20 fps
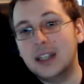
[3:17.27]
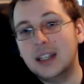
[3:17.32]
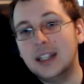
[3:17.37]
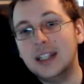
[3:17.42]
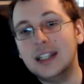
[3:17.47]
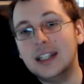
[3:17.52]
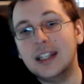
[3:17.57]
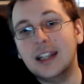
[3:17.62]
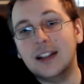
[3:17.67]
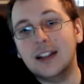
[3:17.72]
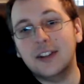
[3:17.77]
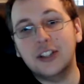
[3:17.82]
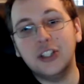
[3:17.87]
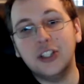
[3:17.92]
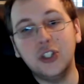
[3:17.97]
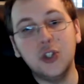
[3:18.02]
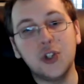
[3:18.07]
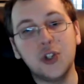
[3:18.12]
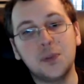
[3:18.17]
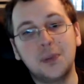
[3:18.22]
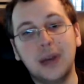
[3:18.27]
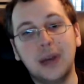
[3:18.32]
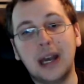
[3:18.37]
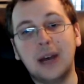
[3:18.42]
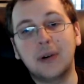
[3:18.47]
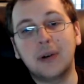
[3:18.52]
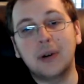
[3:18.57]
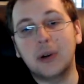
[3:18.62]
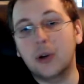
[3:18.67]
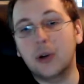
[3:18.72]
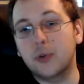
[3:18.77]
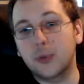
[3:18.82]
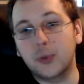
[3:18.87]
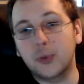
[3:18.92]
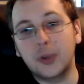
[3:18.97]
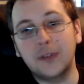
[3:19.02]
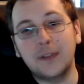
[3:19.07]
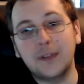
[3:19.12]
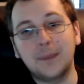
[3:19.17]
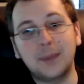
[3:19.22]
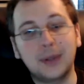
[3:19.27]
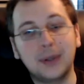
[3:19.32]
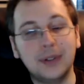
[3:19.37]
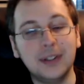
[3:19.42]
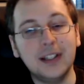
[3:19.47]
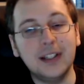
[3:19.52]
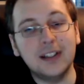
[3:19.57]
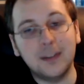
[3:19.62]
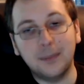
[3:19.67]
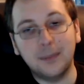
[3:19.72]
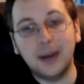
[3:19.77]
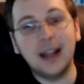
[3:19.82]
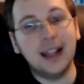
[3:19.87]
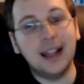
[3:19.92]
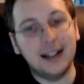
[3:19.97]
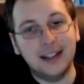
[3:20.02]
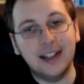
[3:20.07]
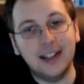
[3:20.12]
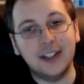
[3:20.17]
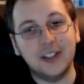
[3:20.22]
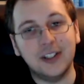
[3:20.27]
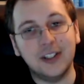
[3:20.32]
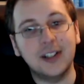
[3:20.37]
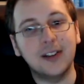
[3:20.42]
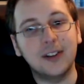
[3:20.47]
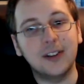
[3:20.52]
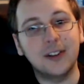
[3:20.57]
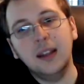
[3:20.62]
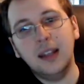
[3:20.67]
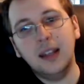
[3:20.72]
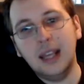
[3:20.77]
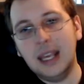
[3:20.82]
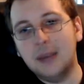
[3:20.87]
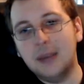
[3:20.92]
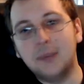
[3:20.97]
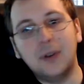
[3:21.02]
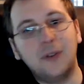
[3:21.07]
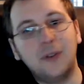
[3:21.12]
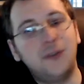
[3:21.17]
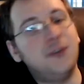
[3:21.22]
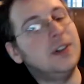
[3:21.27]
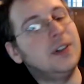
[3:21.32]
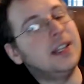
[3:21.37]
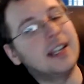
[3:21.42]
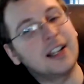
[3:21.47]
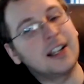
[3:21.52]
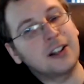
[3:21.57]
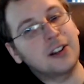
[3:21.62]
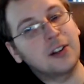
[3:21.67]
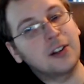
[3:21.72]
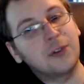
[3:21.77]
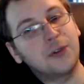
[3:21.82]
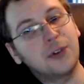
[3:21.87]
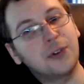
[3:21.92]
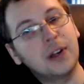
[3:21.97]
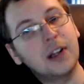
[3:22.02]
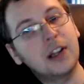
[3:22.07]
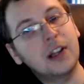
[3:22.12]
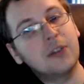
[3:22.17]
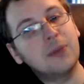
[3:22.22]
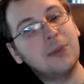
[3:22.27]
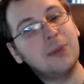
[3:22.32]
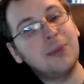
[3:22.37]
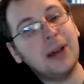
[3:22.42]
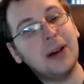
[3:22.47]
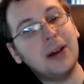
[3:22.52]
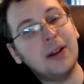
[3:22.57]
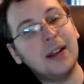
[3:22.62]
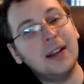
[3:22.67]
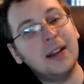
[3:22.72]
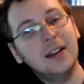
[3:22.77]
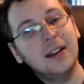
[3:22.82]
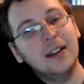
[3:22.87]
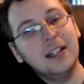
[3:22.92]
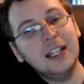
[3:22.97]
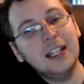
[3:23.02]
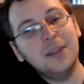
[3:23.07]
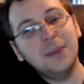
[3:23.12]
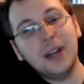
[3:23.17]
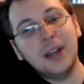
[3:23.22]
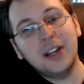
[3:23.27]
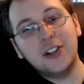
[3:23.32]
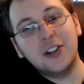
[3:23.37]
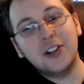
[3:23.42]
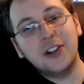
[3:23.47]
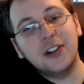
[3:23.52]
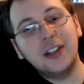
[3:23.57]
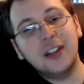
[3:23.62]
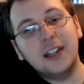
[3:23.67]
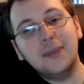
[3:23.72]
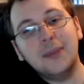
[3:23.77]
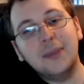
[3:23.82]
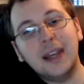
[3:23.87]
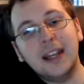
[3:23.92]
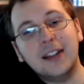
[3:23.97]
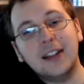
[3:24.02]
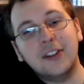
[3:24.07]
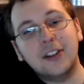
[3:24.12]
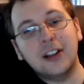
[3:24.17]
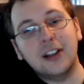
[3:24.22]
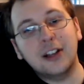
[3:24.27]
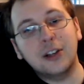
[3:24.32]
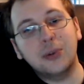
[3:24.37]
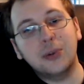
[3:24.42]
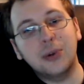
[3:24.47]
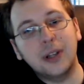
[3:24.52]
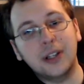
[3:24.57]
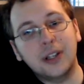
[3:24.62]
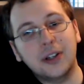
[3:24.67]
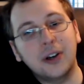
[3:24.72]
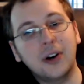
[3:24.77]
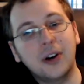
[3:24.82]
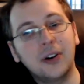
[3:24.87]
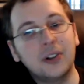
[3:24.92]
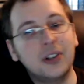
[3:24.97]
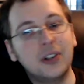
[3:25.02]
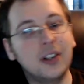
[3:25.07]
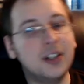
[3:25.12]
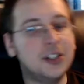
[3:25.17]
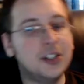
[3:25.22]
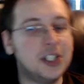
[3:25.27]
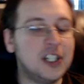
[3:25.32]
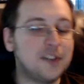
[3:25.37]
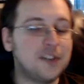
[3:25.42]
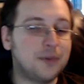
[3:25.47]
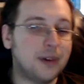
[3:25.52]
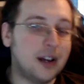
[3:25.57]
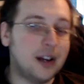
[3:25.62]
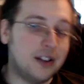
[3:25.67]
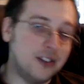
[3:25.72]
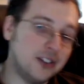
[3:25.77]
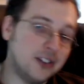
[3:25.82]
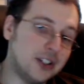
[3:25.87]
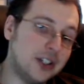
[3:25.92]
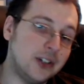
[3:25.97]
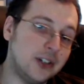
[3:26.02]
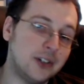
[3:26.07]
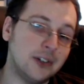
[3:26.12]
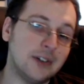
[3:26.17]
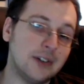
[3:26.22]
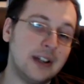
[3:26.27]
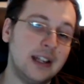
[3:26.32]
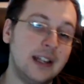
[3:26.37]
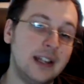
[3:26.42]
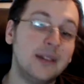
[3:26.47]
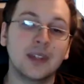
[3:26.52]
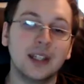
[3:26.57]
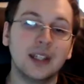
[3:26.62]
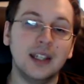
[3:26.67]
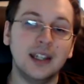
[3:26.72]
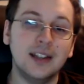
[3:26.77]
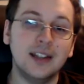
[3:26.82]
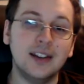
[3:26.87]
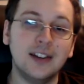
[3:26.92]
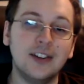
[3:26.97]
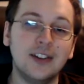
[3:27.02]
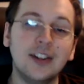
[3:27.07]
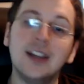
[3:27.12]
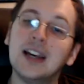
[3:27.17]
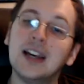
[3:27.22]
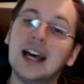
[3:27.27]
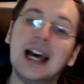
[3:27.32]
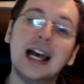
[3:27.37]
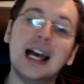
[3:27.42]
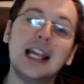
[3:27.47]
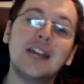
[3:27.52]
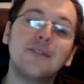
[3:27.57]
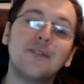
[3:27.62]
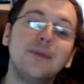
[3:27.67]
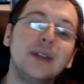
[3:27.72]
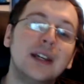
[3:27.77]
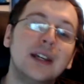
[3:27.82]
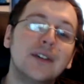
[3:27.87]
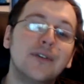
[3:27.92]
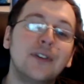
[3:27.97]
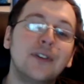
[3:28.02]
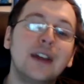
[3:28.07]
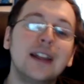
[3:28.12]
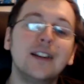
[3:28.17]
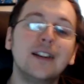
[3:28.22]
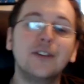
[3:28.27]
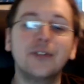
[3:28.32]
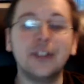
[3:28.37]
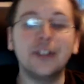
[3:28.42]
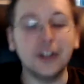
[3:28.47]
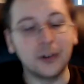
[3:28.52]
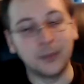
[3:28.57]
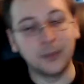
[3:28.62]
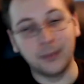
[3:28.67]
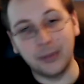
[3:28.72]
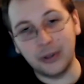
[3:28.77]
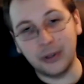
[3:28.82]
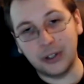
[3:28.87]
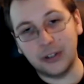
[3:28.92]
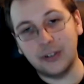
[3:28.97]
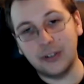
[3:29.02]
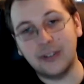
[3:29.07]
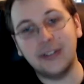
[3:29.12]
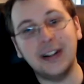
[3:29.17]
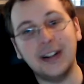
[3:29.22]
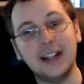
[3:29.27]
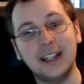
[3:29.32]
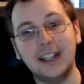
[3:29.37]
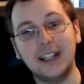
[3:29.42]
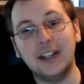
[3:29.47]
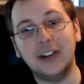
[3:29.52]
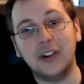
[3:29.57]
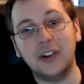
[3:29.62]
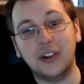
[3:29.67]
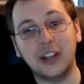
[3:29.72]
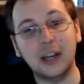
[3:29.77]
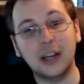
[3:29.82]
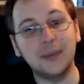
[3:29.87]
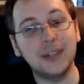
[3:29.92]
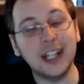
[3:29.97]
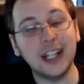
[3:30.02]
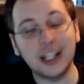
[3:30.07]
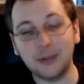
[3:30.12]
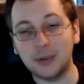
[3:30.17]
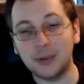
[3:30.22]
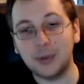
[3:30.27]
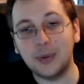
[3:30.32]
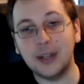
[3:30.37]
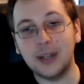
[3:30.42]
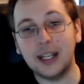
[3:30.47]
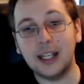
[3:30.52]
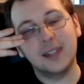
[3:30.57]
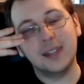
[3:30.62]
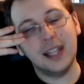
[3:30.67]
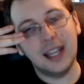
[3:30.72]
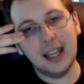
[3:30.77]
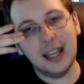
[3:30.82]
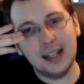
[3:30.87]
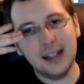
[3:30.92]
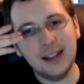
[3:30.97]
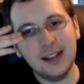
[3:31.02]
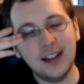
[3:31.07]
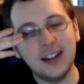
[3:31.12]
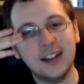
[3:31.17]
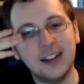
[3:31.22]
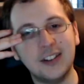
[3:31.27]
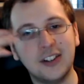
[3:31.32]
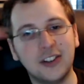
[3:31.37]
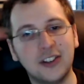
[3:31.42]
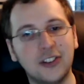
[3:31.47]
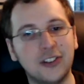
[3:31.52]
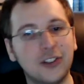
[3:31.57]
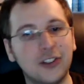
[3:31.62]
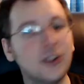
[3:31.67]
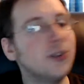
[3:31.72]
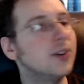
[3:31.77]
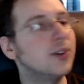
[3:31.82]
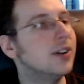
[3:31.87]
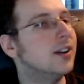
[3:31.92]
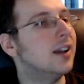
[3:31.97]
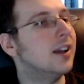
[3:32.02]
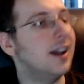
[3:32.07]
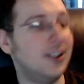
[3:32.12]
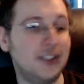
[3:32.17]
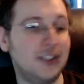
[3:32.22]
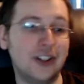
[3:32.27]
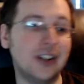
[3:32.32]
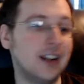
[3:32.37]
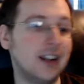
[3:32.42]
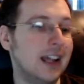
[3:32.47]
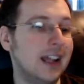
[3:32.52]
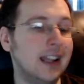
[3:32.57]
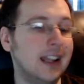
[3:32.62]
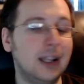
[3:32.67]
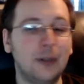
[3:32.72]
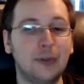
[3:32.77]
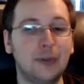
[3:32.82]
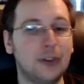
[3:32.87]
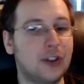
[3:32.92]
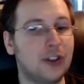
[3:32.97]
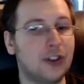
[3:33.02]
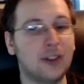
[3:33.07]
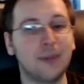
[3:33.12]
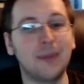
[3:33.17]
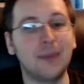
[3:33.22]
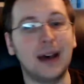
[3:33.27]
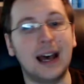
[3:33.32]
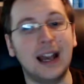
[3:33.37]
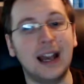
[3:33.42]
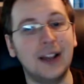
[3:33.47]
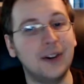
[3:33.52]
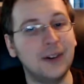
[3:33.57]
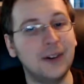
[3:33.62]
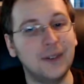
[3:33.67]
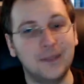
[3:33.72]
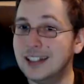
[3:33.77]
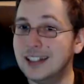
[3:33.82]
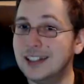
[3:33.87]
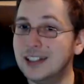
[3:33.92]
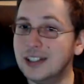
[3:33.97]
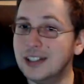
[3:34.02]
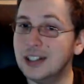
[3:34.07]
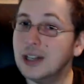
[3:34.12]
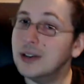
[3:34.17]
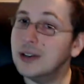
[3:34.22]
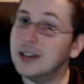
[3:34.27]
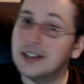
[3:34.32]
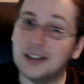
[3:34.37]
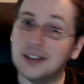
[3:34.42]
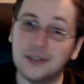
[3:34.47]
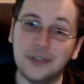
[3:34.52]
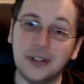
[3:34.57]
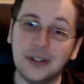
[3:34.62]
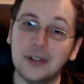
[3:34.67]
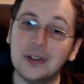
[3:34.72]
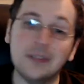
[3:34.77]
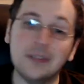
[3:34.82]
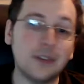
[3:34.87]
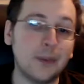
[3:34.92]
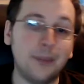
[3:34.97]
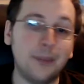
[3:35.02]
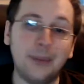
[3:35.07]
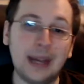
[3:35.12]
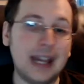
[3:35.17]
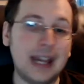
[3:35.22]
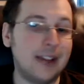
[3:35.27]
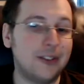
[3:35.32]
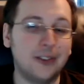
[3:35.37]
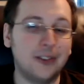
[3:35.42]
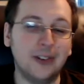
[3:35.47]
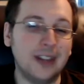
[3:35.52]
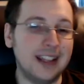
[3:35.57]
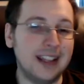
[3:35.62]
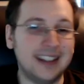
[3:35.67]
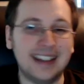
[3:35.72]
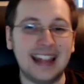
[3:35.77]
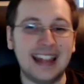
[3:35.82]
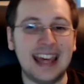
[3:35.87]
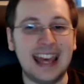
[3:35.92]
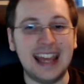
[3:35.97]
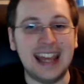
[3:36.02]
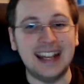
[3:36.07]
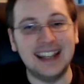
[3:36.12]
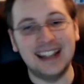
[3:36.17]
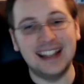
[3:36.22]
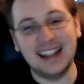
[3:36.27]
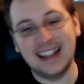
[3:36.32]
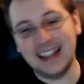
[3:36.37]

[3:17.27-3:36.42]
He gets huge power over even police and politicians. And when Phoenix confronts him about it, he basically makes a quick call to the chief prosecutor, and he says, yeah, I have Mia Fey's real murderer right here. Come take him away. And he says it just so nonchalantly with a smile. You know he's a real evil bastard like that.